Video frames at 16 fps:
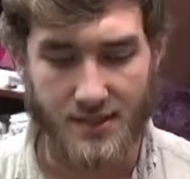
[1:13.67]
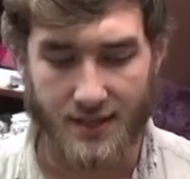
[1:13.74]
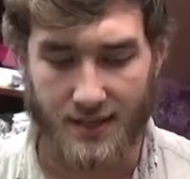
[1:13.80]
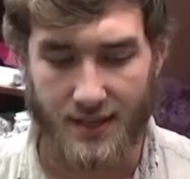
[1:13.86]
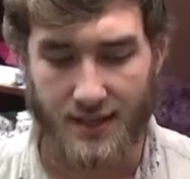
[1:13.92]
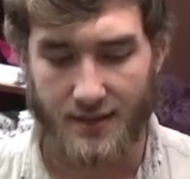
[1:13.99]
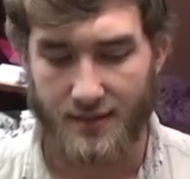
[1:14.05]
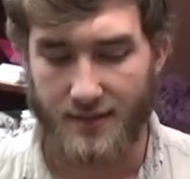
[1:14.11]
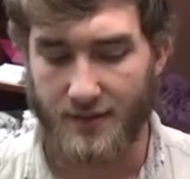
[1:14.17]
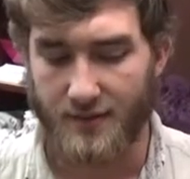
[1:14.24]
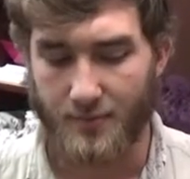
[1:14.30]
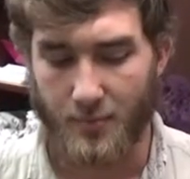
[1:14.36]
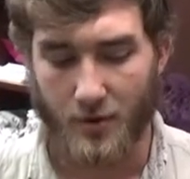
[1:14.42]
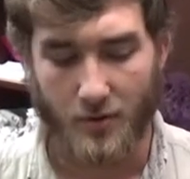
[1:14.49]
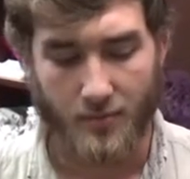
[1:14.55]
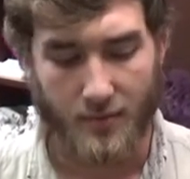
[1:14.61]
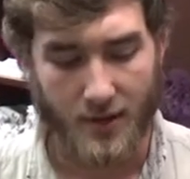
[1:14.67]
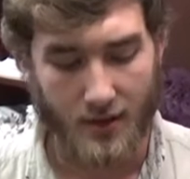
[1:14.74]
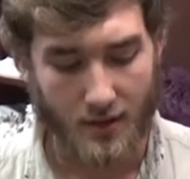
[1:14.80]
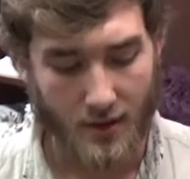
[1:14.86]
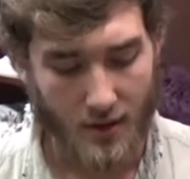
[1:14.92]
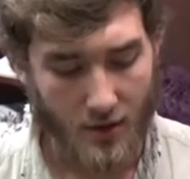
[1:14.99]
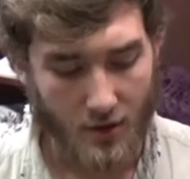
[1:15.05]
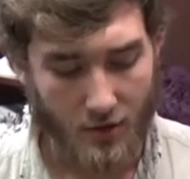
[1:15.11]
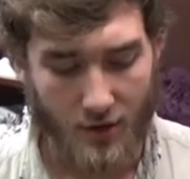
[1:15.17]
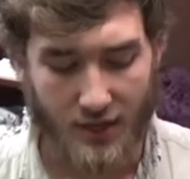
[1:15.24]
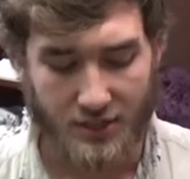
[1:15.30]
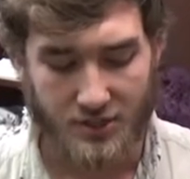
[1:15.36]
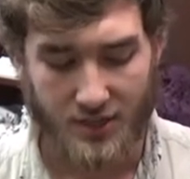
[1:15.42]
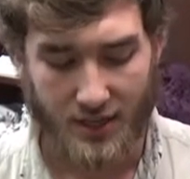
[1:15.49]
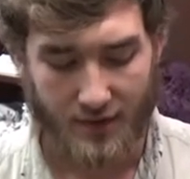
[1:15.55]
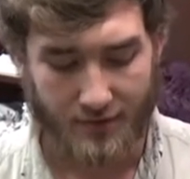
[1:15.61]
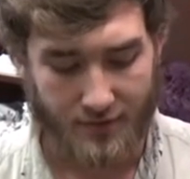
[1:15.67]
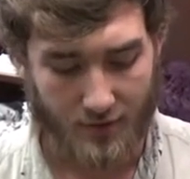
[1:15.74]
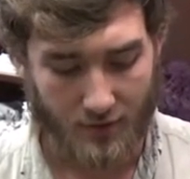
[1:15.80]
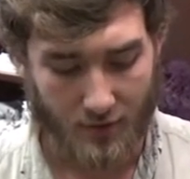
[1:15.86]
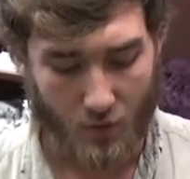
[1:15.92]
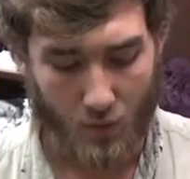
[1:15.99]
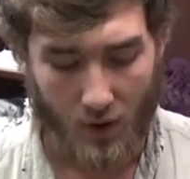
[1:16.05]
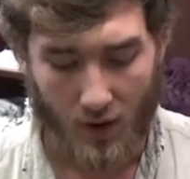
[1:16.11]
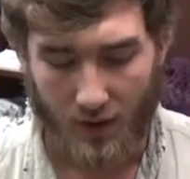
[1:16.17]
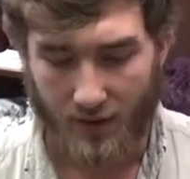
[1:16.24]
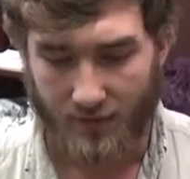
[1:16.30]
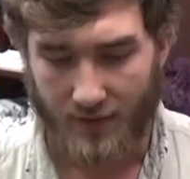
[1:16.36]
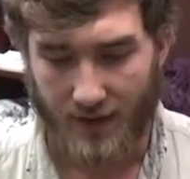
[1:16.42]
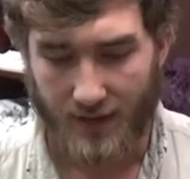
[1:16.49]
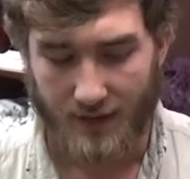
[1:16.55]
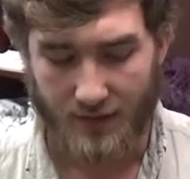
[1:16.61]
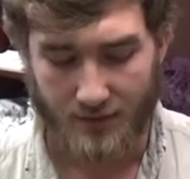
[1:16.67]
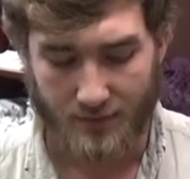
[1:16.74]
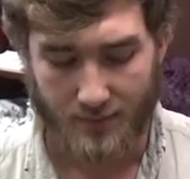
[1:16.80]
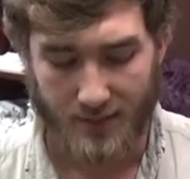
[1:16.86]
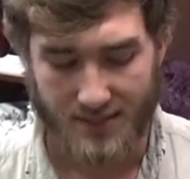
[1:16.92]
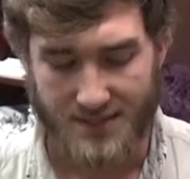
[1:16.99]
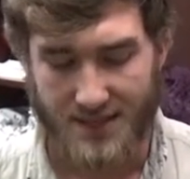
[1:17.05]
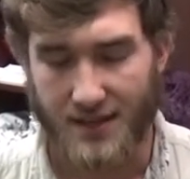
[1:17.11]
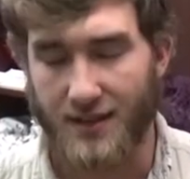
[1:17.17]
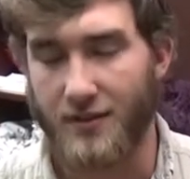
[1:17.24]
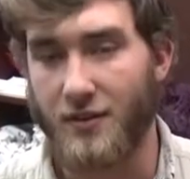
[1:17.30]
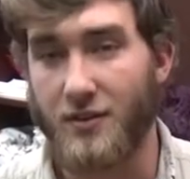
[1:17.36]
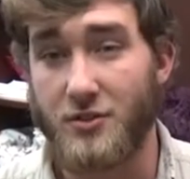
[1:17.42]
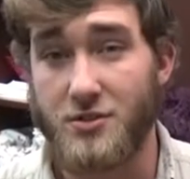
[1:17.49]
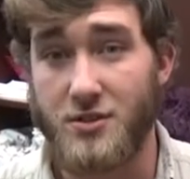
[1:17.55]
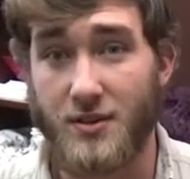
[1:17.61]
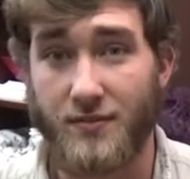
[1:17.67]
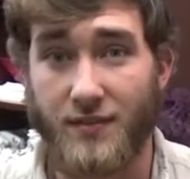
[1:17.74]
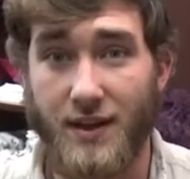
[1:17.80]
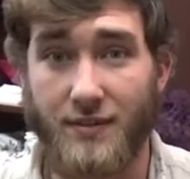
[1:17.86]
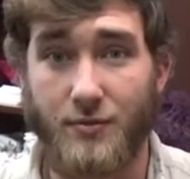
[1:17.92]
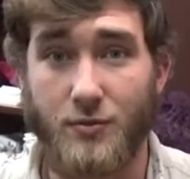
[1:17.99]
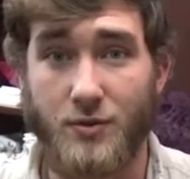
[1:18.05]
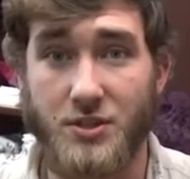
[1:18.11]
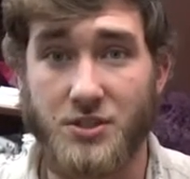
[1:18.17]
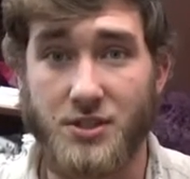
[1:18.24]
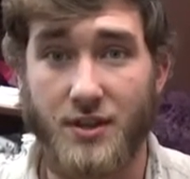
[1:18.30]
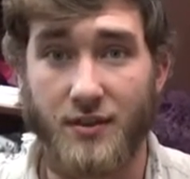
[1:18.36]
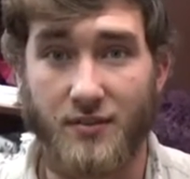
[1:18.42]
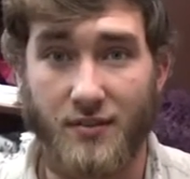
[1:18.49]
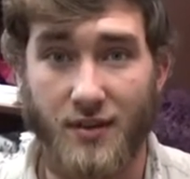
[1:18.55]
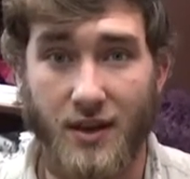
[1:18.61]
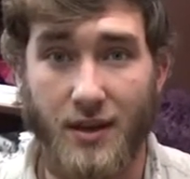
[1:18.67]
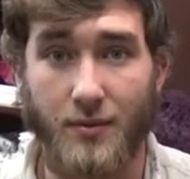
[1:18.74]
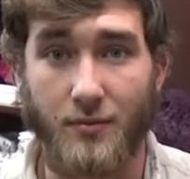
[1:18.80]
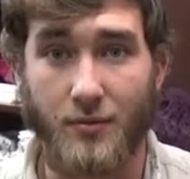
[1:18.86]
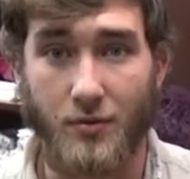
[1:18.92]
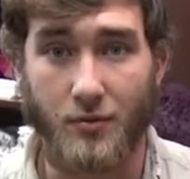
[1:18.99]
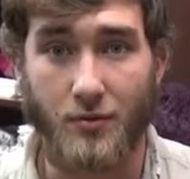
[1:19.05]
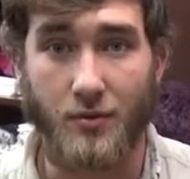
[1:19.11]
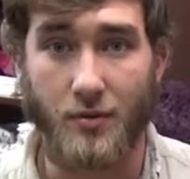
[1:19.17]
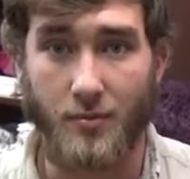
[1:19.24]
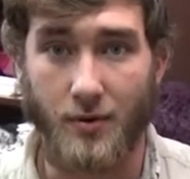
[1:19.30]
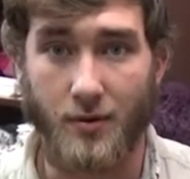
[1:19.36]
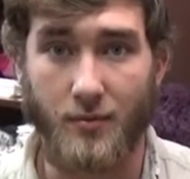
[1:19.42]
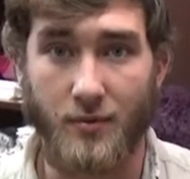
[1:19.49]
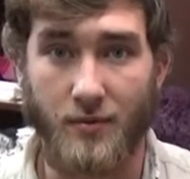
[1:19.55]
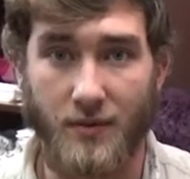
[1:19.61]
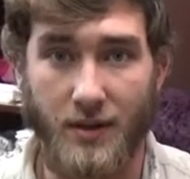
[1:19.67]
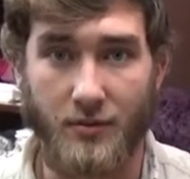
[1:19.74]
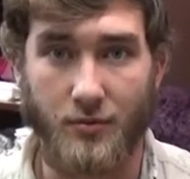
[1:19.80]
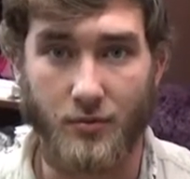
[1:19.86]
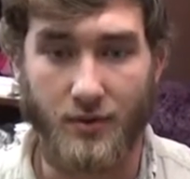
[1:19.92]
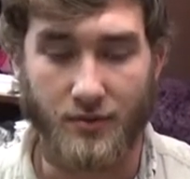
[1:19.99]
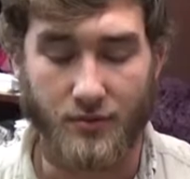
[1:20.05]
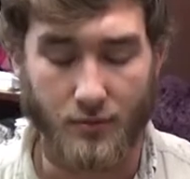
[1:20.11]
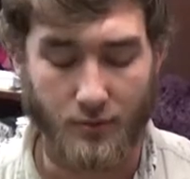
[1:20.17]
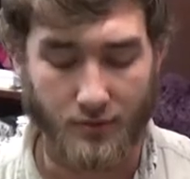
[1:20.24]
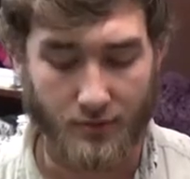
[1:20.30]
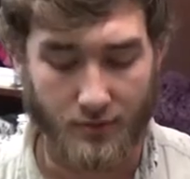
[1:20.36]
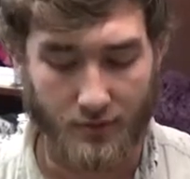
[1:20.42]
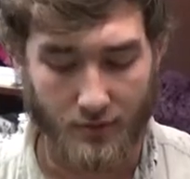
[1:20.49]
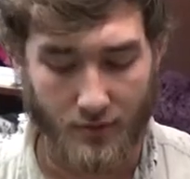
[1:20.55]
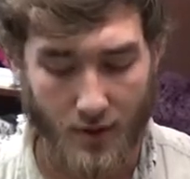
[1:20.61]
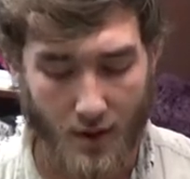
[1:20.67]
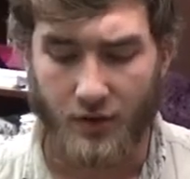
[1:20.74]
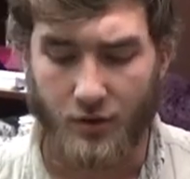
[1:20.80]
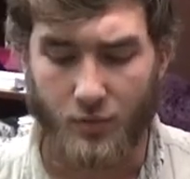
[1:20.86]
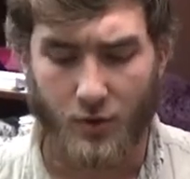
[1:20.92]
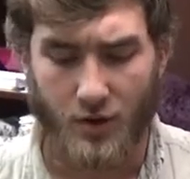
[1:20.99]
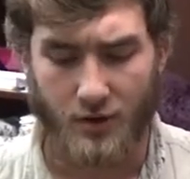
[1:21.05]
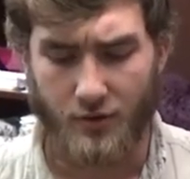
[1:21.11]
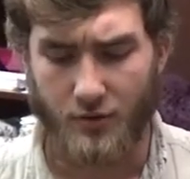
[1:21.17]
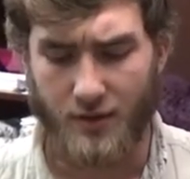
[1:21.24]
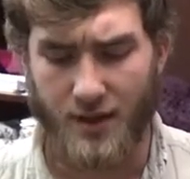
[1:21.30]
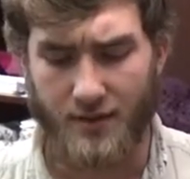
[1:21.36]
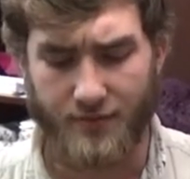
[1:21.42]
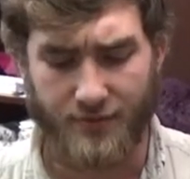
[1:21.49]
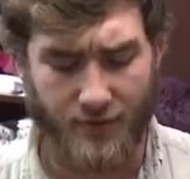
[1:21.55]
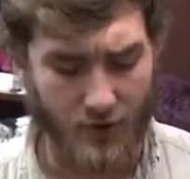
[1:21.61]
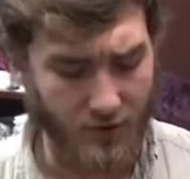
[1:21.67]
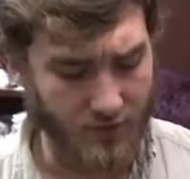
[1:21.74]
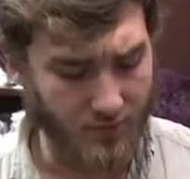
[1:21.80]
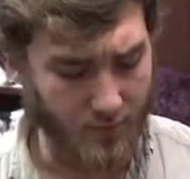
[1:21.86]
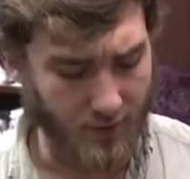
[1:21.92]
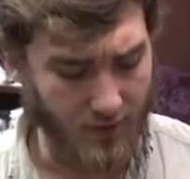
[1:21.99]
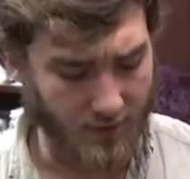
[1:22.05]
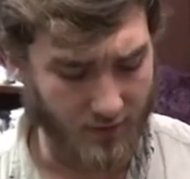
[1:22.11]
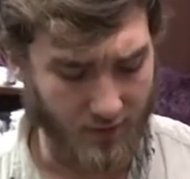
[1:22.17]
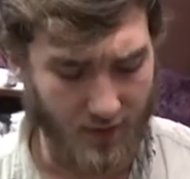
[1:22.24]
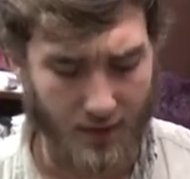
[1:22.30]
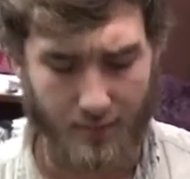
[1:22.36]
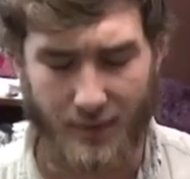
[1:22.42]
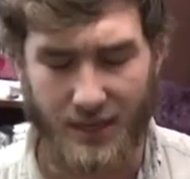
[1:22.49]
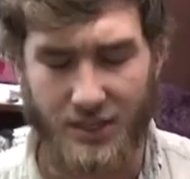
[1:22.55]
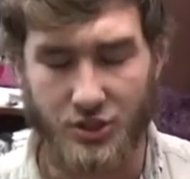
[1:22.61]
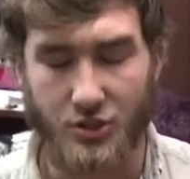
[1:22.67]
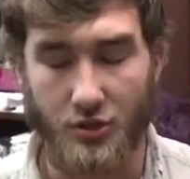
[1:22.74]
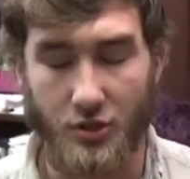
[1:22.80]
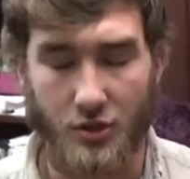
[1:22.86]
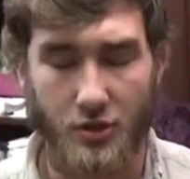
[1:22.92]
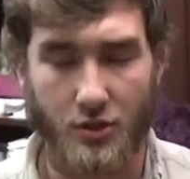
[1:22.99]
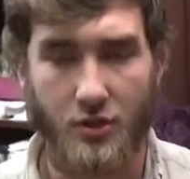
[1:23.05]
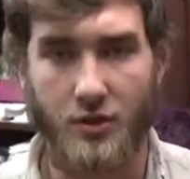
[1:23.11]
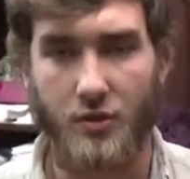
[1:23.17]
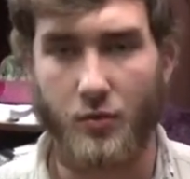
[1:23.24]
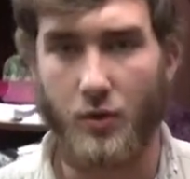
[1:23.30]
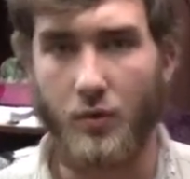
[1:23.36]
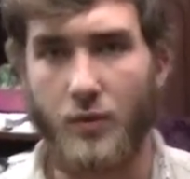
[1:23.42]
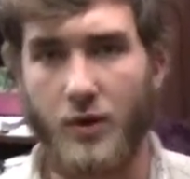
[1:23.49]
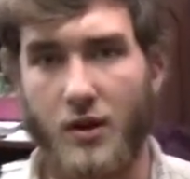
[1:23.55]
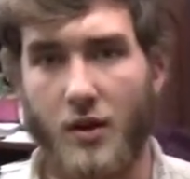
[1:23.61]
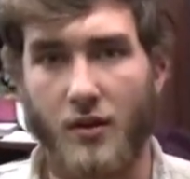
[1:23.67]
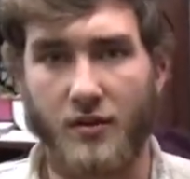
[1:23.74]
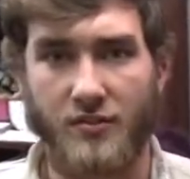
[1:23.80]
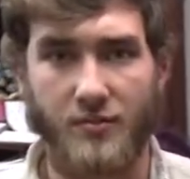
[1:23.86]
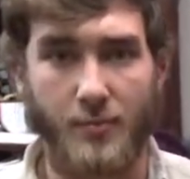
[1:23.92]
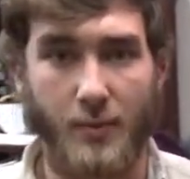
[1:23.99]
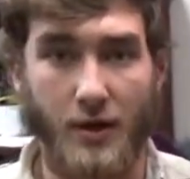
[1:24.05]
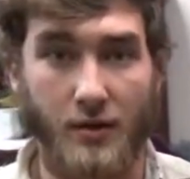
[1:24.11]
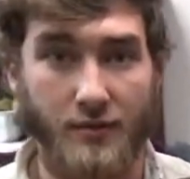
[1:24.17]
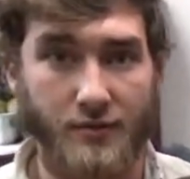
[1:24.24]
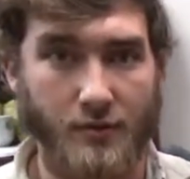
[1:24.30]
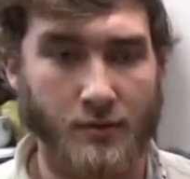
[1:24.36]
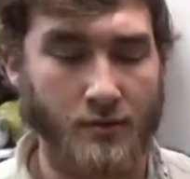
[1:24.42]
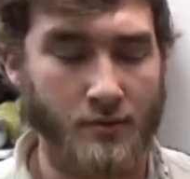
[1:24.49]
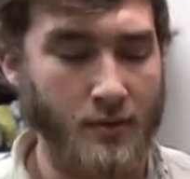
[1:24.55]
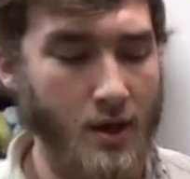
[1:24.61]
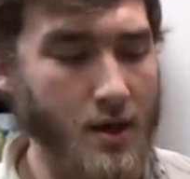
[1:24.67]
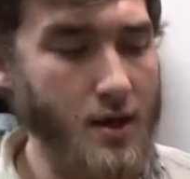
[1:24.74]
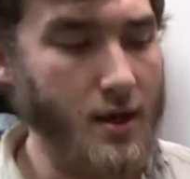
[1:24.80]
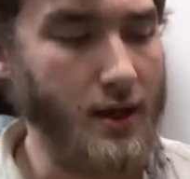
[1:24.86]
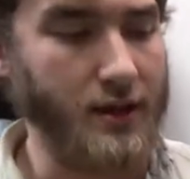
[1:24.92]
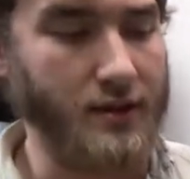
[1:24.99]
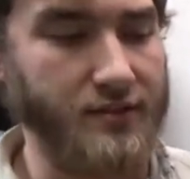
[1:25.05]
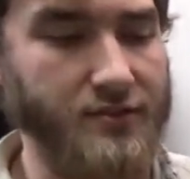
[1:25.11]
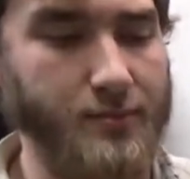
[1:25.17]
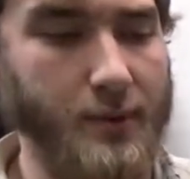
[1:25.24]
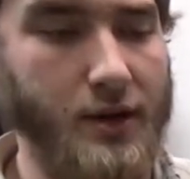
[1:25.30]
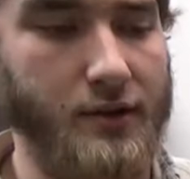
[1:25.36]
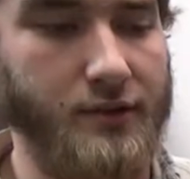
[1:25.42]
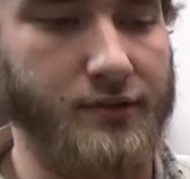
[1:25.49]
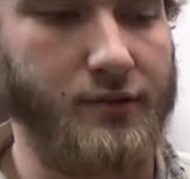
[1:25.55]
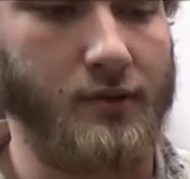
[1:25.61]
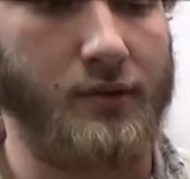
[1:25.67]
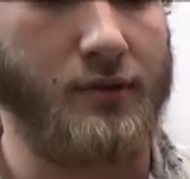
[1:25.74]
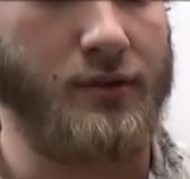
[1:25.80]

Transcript: get this permit, you actually have to qualify by taking a 105 question exam through the Department of Natural Resources. And you want to do that first because it kind of makes you look good to what we call a sponsor. And a sponsor